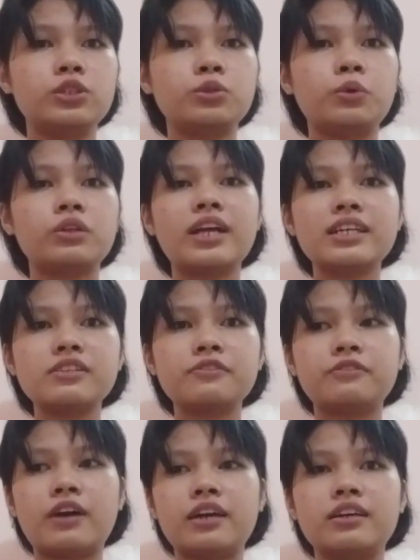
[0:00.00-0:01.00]
to
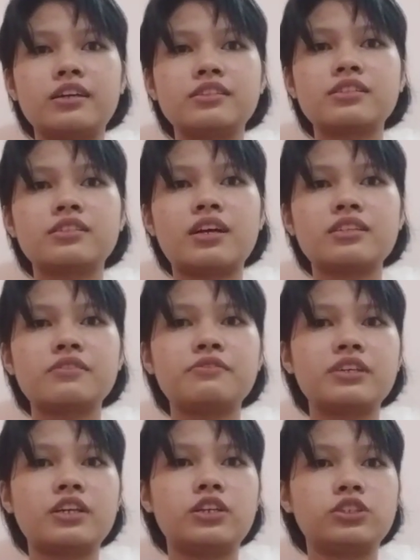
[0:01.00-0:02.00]
classify its
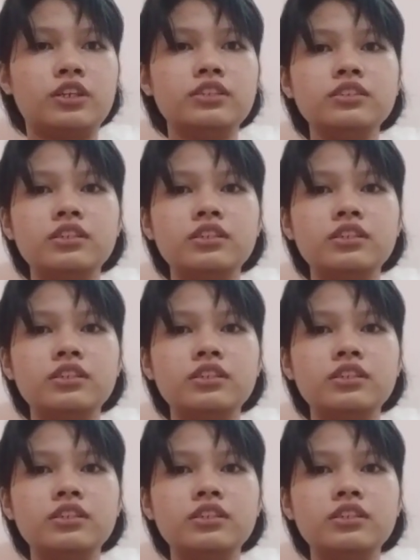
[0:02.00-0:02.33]
classification,